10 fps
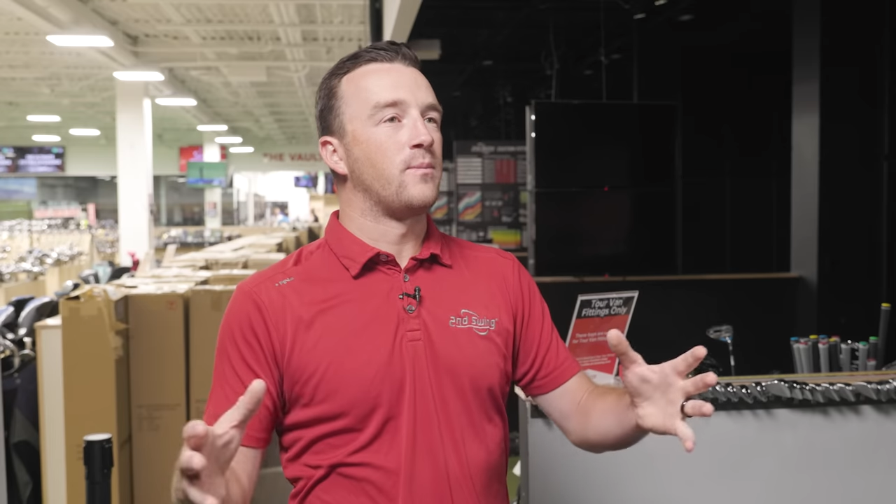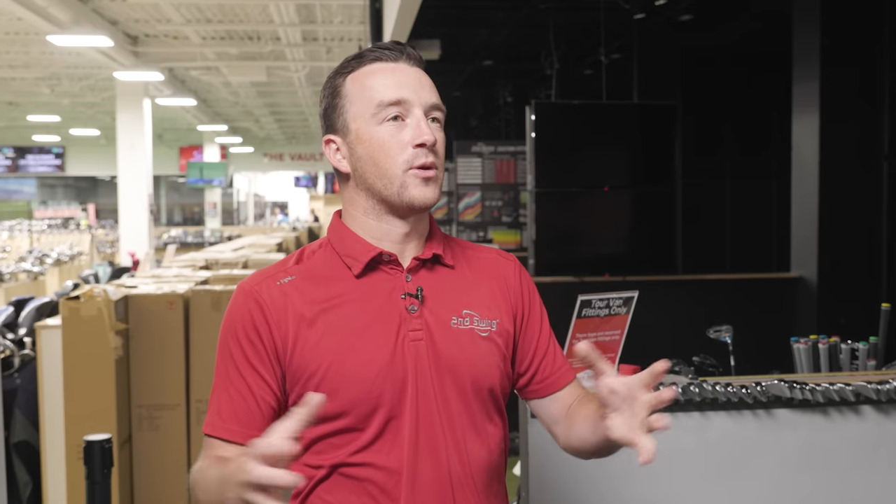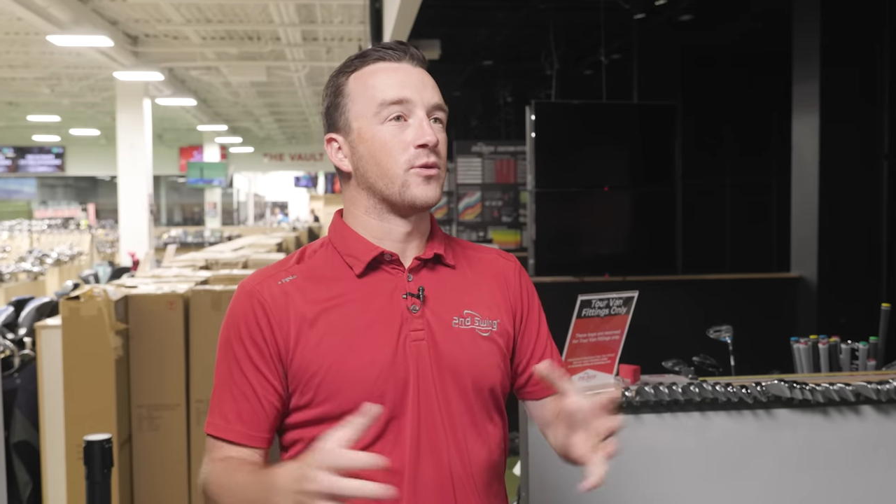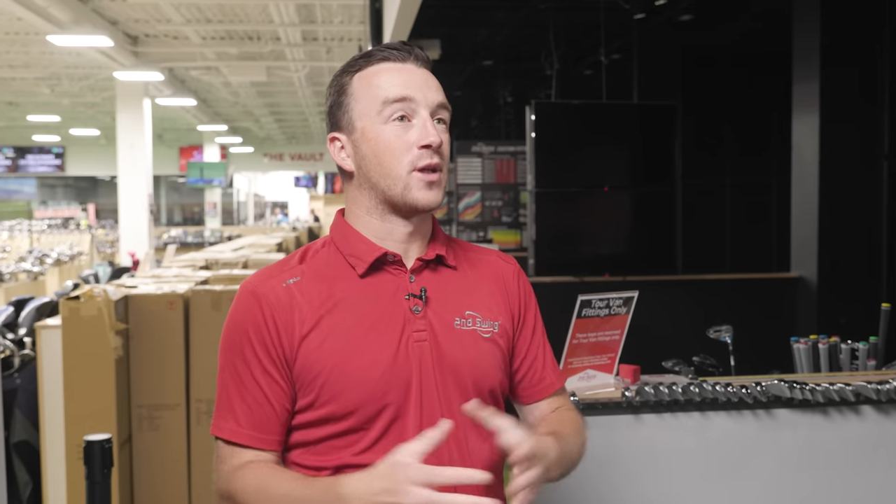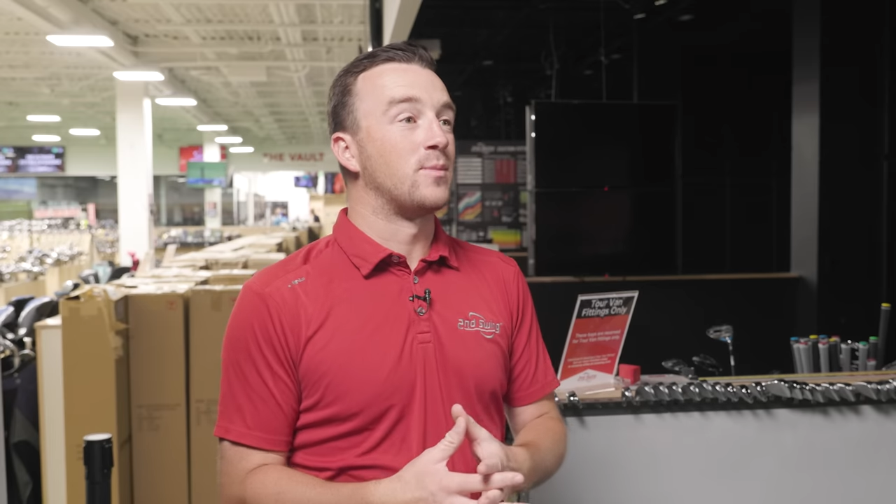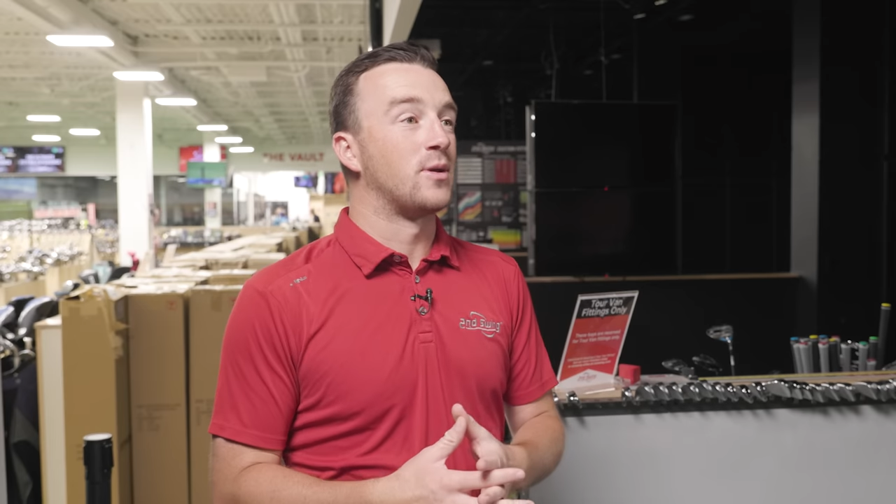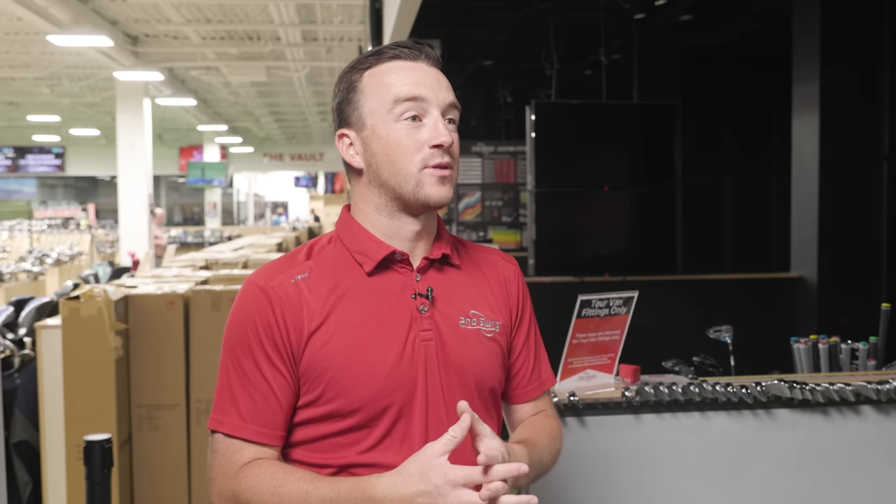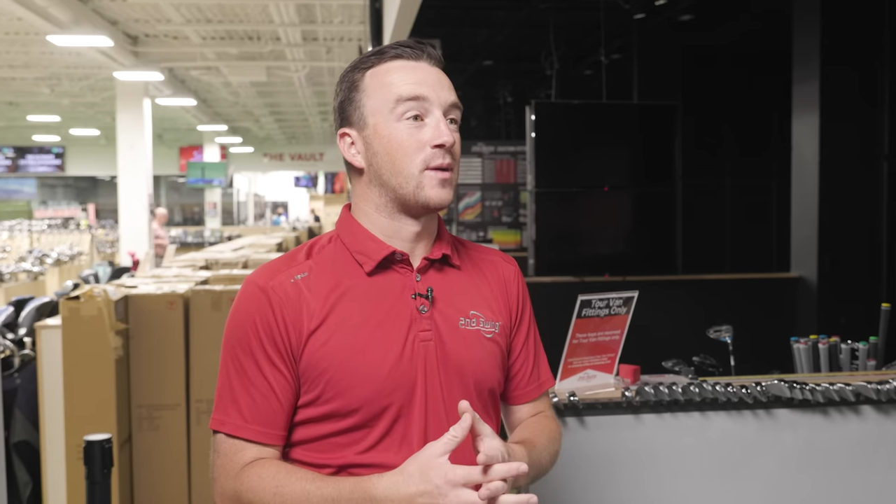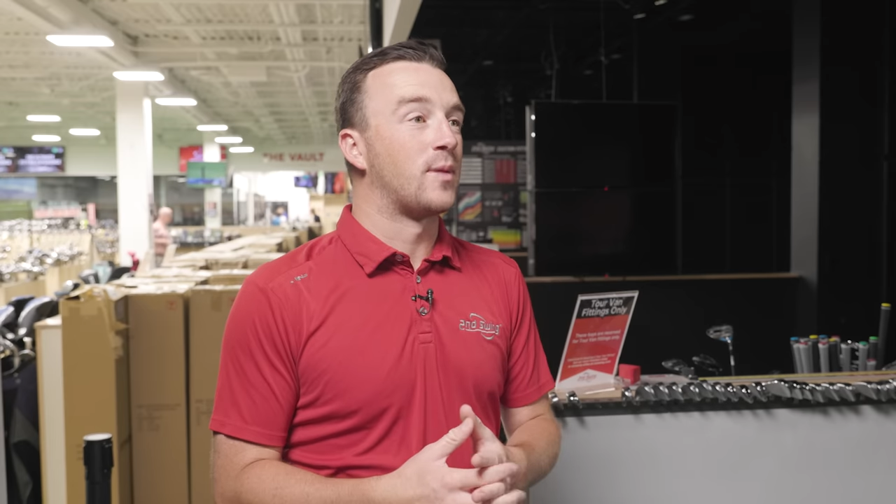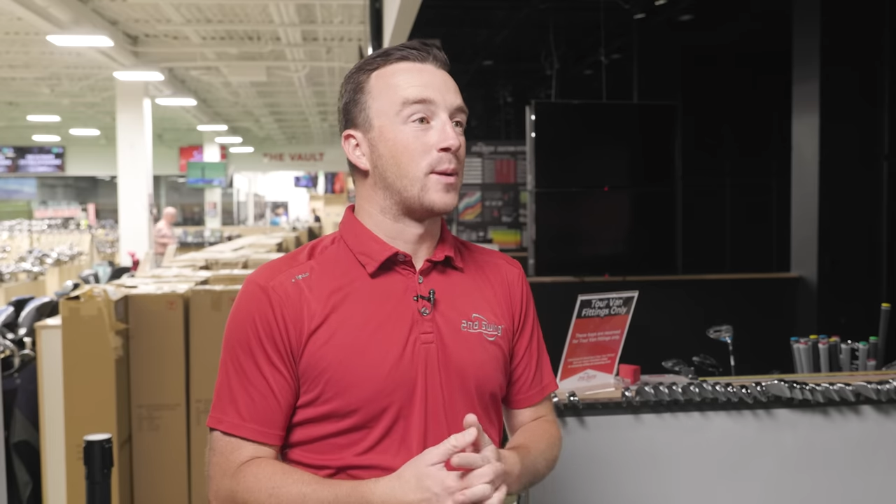There's going to be
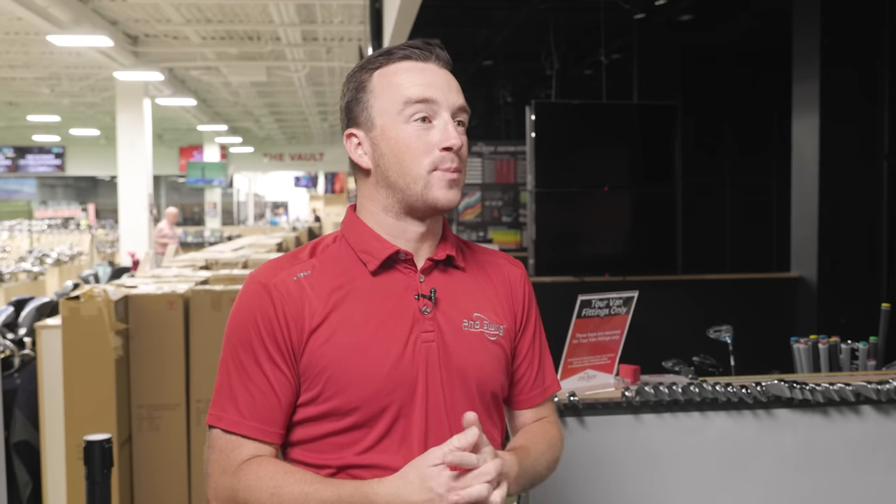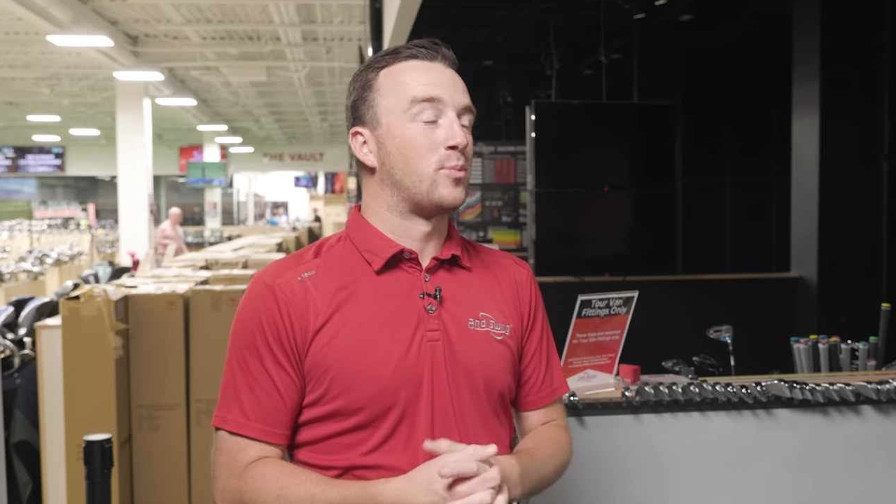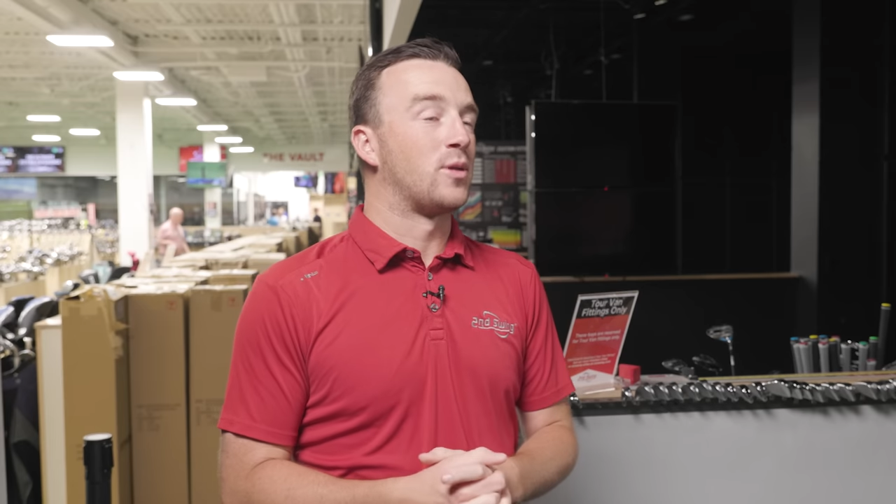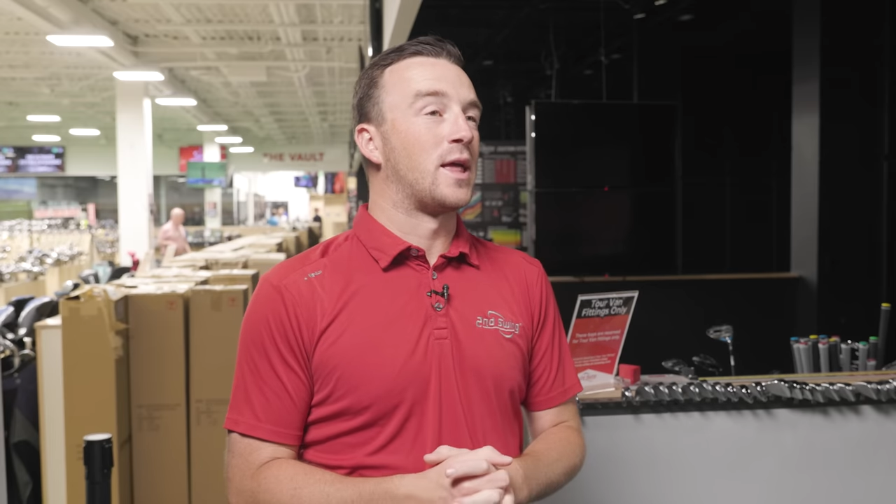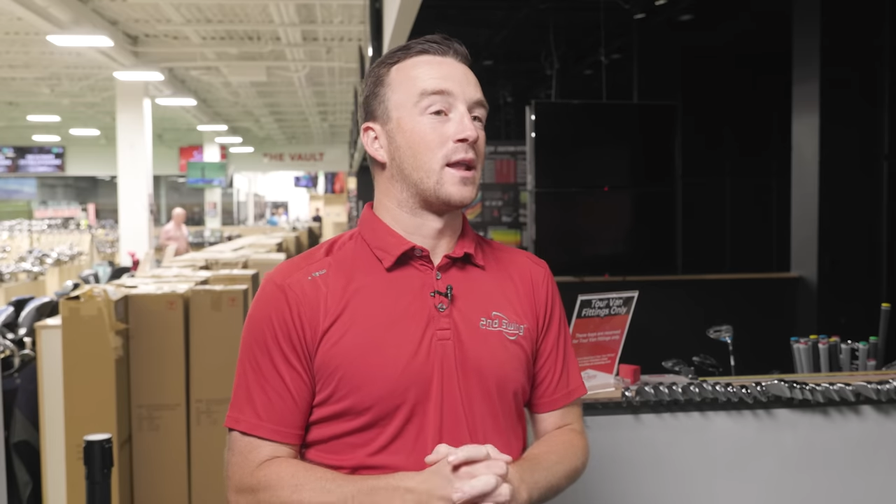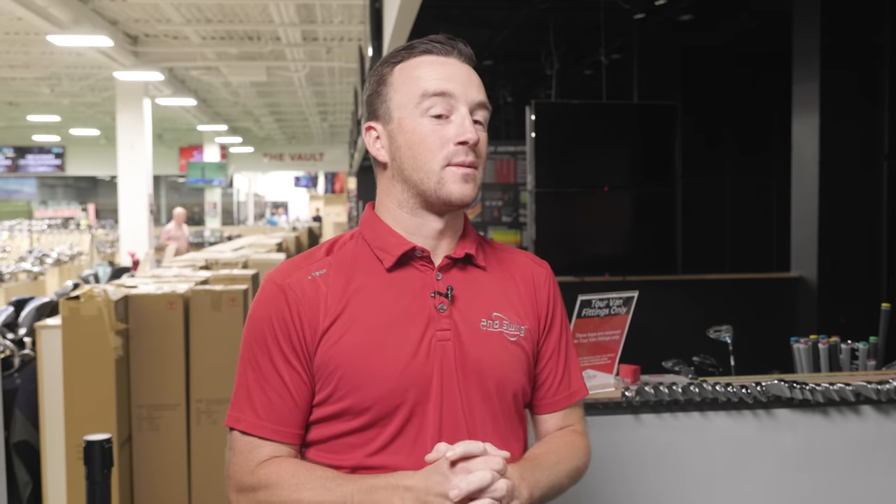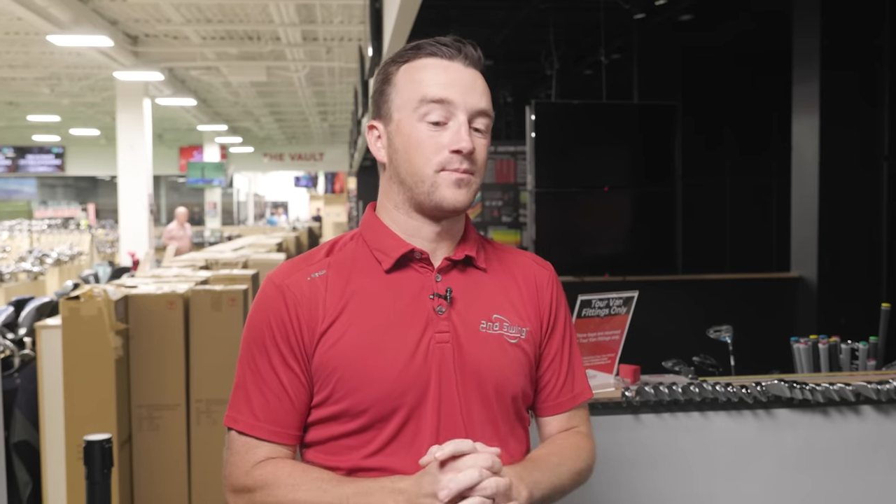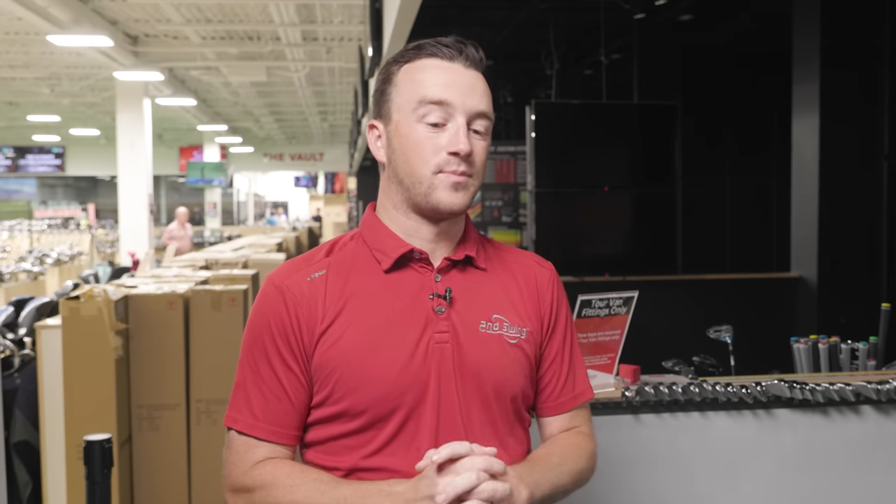some that might be playing it